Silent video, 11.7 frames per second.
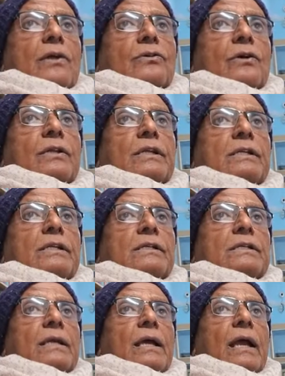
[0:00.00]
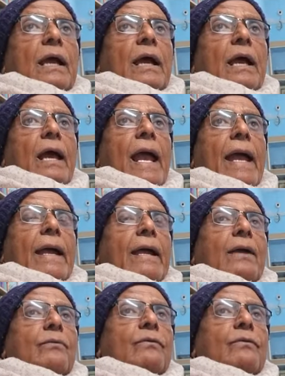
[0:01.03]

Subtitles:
So this is anger